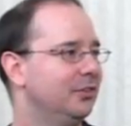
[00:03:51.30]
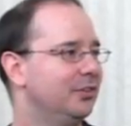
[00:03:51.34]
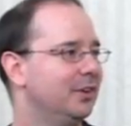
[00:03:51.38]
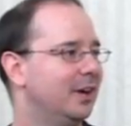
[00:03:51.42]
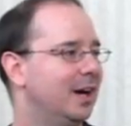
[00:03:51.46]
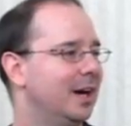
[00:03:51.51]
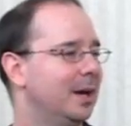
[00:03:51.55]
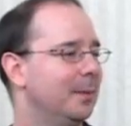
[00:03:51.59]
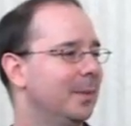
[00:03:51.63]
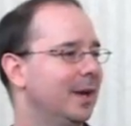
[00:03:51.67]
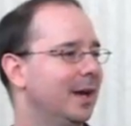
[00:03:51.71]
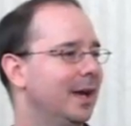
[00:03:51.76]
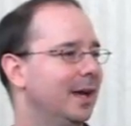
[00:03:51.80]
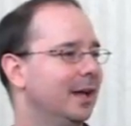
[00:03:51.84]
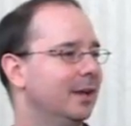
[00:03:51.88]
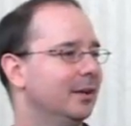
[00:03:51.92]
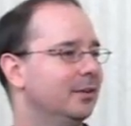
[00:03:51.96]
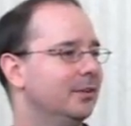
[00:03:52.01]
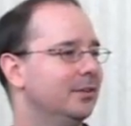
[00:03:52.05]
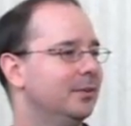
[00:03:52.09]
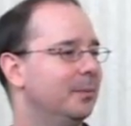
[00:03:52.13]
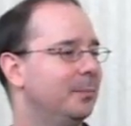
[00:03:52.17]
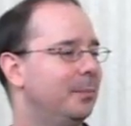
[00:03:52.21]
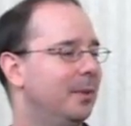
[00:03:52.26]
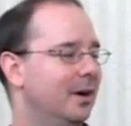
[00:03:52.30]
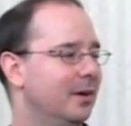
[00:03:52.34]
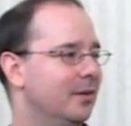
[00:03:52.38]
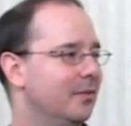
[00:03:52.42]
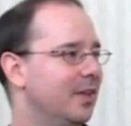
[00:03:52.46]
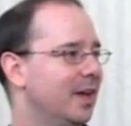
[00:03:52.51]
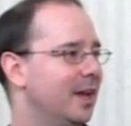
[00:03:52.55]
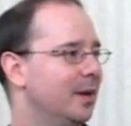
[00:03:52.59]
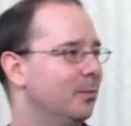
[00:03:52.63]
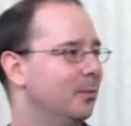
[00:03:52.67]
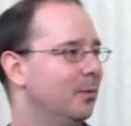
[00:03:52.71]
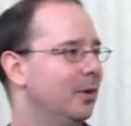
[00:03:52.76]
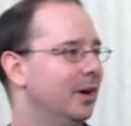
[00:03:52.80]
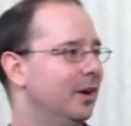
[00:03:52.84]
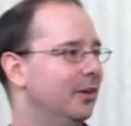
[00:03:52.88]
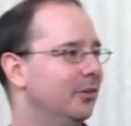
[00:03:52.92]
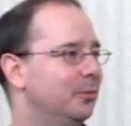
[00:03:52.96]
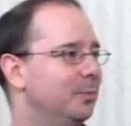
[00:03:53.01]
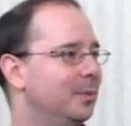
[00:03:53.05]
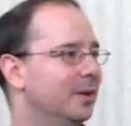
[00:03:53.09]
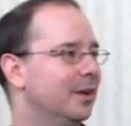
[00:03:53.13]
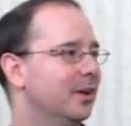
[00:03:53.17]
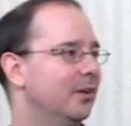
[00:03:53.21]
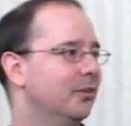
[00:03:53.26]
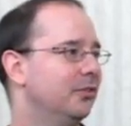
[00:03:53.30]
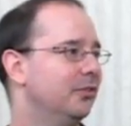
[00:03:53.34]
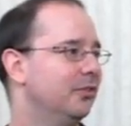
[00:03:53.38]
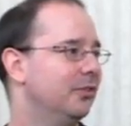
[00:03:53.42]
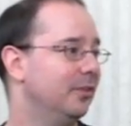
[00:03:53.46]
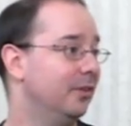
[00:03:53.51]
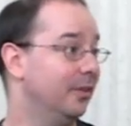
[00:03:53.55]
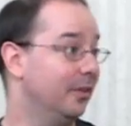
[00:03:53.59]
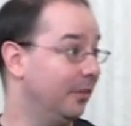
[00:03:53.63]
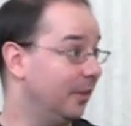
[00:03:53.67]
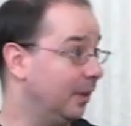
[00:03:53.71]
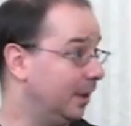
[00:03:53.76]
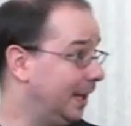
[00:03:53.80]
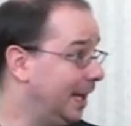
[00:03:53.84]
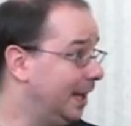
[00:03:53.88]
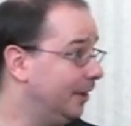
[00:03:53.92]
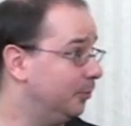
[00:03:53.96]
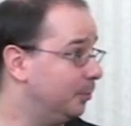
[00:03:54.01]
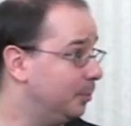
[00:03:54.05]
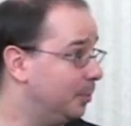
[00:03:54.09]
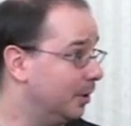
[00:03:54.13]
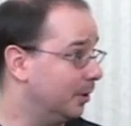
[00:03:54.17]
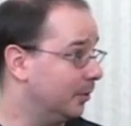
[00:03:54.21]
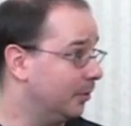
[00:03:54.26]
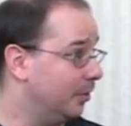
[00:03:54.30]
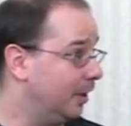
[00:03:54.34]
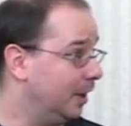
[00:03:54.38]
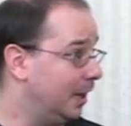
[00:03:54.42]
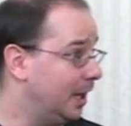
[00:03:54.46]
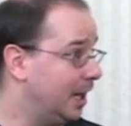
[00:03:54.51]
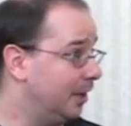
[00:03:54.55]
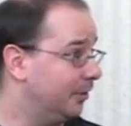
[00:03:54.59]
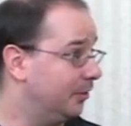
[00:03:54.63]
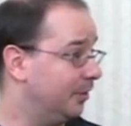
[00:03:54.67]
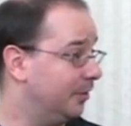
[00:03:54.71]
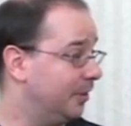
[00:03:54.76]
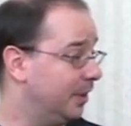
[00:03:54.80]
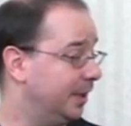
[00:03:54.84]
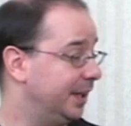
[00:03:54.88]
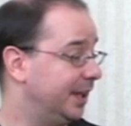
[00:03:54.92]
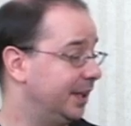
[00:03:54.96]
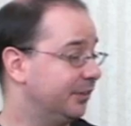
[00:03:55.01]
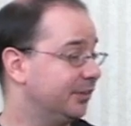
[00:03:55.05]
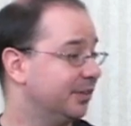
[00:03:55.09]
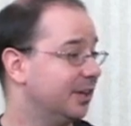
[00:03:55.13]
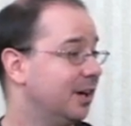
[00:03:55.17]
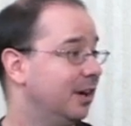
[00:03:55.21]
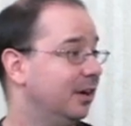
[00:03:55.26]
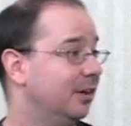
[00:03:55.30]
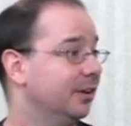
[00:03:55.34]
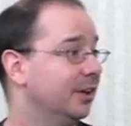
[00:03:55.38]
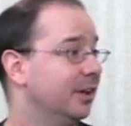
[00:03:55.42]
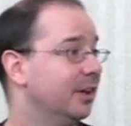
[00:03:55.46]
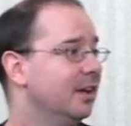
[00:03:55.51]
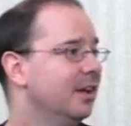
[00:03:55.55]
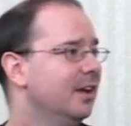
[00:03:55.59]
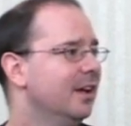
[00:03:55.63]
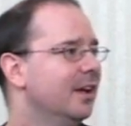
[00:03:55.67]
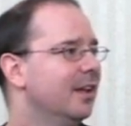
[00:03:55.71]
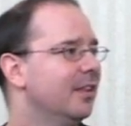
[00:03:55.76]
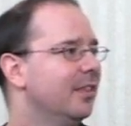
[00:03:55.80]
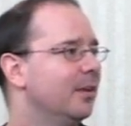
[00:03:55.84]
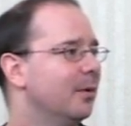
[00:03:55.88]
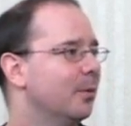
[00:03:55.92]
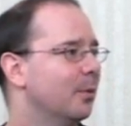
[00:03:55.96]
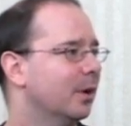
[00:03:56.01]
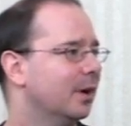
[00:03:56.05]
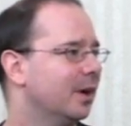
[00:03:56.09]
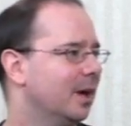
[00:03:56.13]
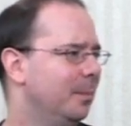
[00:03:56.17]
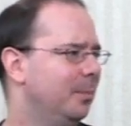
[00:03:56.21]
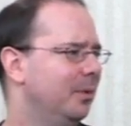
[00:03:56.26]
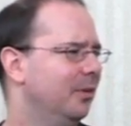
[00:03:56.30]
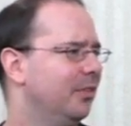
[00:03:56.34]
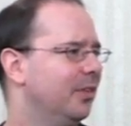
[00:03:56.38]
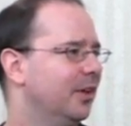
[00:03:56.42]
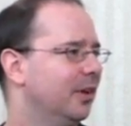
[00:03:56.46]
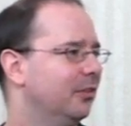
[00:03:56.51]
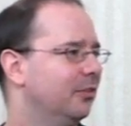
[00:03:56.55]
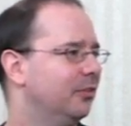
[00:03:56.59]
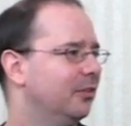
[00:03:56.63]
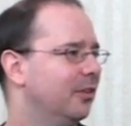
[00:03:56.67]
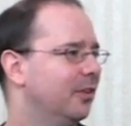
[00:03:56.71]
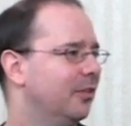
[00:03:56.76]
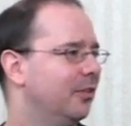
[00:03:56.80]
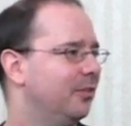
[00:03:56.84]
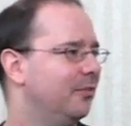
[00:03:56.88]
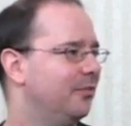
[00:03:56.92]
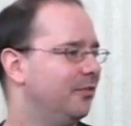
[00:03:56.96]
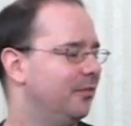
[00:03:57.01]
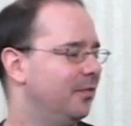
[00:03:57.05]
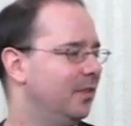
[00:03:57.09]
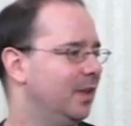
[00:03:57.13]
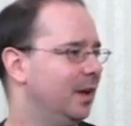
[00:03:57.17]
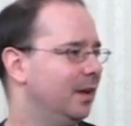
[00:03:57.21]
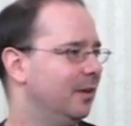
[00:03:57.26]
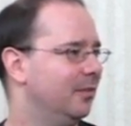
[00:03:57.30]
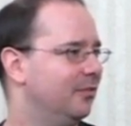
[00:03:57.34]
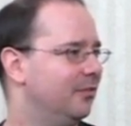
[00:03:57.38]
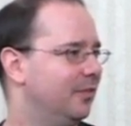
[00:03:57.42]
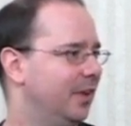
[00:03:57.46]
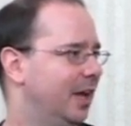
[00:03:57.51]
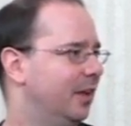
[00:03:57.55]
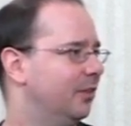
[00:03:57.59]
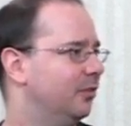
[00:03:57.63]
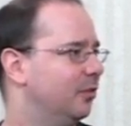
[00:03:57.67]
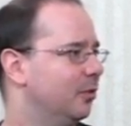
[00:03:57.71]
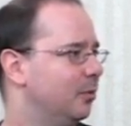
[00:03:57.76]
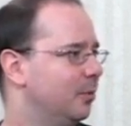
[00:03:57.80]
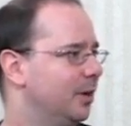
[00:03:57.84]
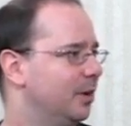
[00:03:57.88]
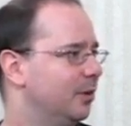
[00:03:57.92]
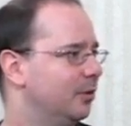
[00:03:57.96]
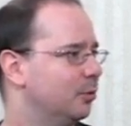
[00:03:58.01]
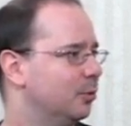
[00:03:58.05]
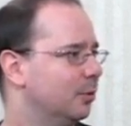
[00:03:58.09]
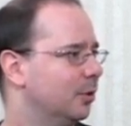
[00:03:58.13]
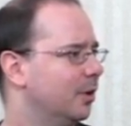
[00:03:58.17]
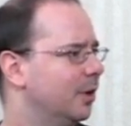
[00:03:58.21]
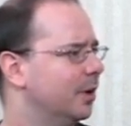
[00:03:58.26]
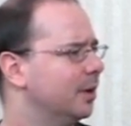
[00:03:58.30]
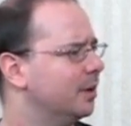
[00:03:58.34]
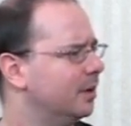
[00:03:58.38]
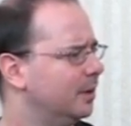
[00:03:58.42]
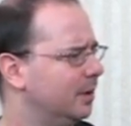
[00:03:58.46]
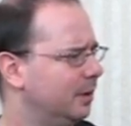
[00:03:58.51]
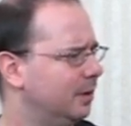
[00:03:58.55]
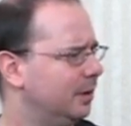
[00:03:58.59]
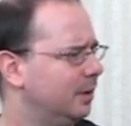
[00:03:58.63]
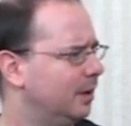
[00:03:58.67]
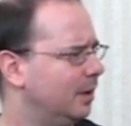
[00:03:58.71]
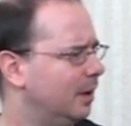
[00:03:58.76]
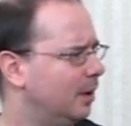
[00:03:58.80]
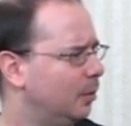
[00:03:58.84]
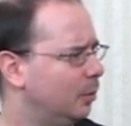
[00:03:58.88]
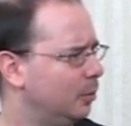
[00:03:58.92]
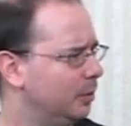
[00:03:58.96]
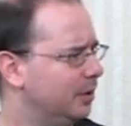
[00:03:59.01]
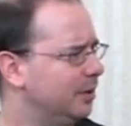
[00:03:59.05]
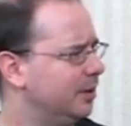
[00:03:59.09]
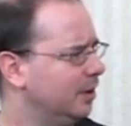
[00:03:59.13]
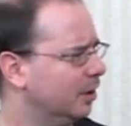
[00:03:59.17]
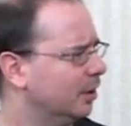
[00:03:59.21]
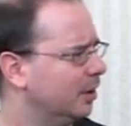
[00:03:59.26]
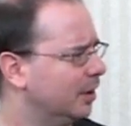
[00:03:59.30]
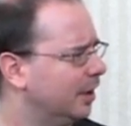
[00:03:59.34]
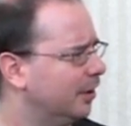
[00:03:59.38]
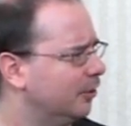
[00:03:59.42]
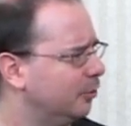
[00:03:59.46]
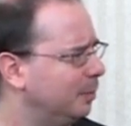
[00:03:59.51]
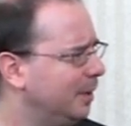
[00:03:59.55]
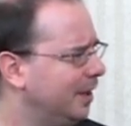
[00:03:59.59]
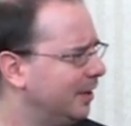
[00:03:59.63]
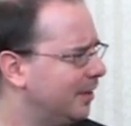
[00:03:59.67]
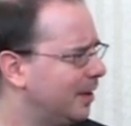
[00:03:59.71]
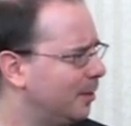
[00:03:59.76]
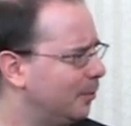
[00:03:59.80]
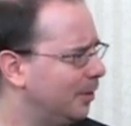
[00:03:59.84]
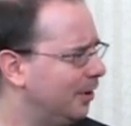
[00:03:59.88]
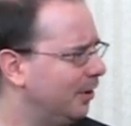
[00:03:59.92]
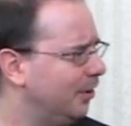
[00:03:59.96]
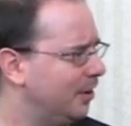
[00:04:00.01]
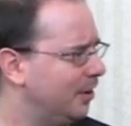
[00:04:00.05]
time, and part of that was because in the last book, the last Colony, there were a couple things that fans and the readers were going, you didn't explain that well